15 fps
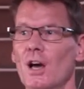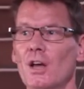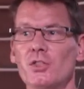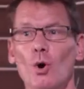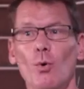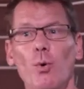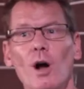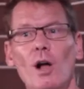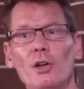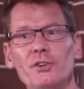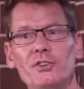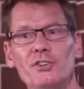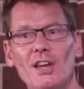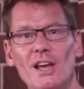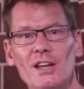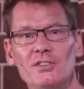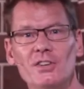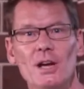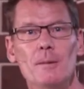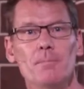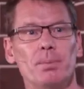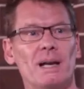The world says,
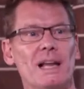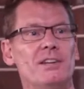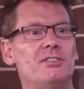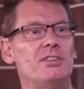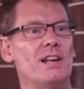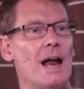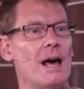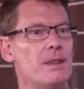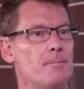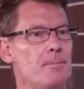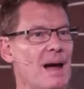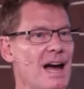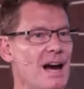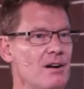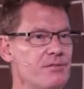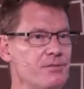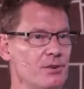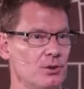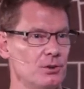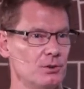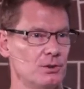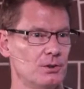blessed are the
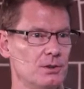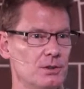powerful,